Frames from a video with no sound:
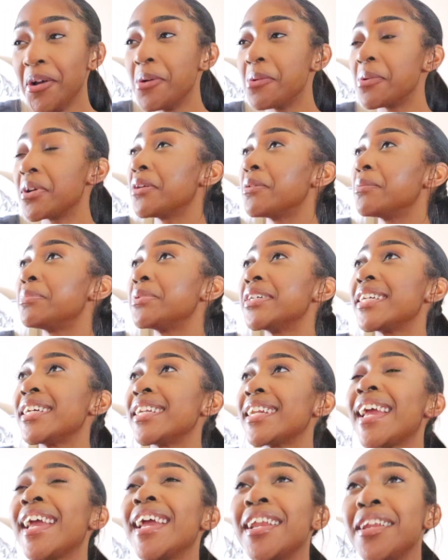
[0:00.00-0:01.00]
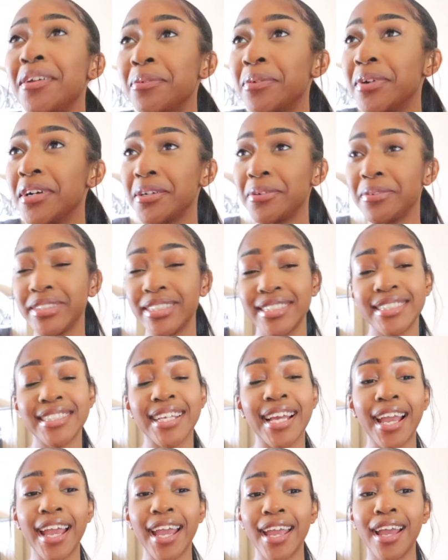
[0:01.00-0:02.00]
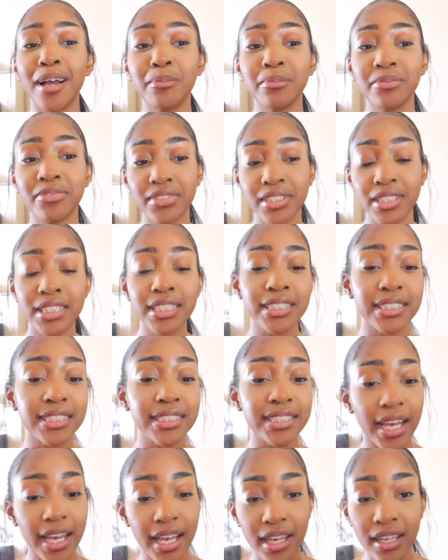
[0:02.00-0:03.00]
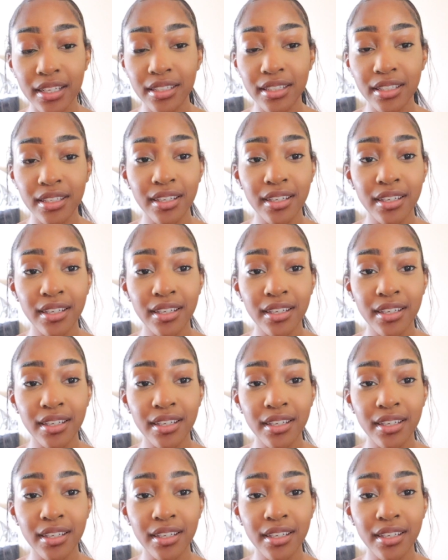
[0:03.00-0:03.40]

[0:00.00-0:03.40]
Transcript: We don't put in any work. We're just like, hey, I'm feeling sad,